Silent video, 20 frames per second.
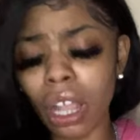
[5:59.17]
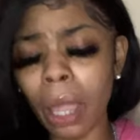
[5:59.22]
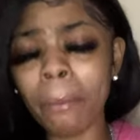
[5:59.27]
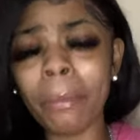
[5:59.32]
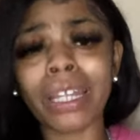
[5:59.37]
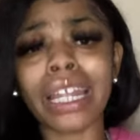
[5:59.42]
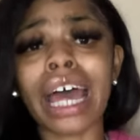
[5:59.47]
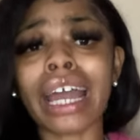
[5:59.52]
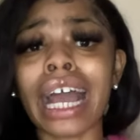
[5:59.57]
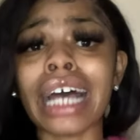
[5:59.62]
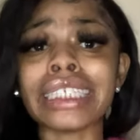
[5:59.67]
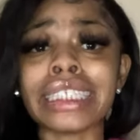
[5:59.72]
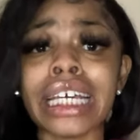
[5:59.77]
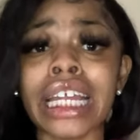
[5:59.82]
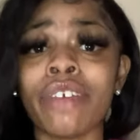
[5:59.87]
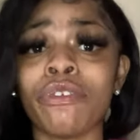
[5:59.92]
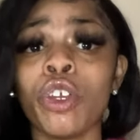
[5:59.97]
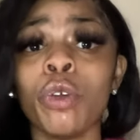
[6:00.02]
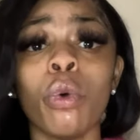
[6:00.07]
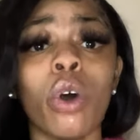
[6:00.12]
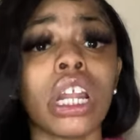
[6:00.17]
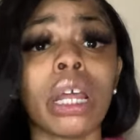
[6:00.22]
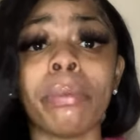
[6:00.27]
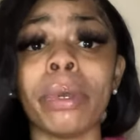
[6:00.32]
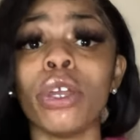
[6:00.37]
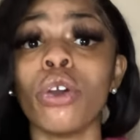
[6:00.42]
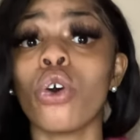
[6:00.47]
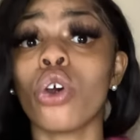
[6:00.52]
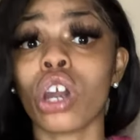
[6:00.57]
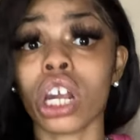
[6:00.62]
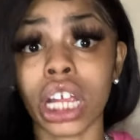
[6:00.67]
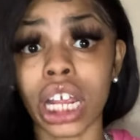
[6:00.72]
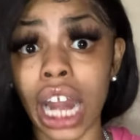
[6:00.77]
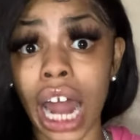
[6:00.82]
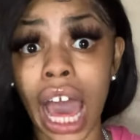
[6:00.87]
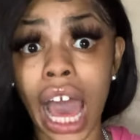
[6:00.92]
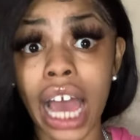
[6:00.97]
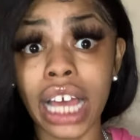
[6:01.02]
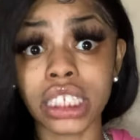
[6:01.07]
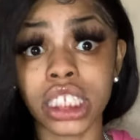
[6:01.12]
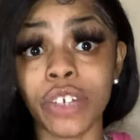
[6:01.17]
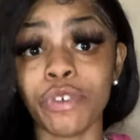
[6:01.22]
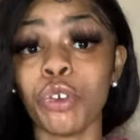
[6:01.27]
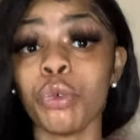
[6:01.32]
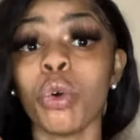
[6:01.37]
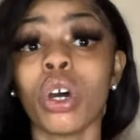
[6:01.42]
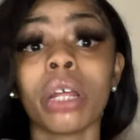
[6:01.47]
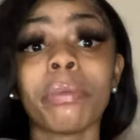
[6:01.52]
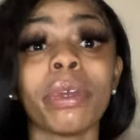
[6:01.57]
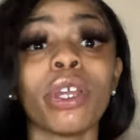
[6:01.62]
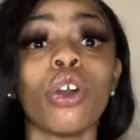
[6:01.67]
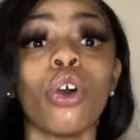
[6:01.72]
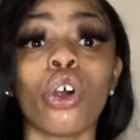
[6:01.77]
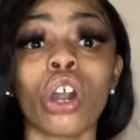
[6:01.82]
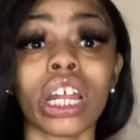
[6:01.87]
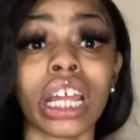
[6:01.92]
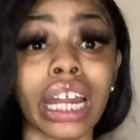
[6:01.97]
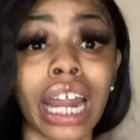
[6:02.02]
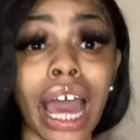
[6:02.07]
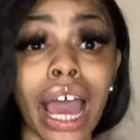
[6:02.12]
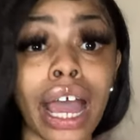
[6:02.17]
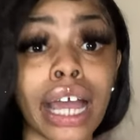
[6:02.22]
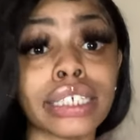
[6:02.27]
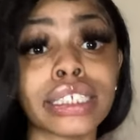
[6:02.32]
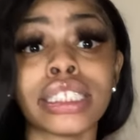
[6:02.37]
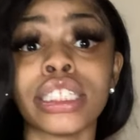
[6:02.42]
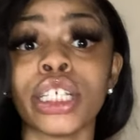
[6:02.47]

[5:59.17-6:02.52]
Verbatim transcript: but like i said if you want to be organized if you want to be organized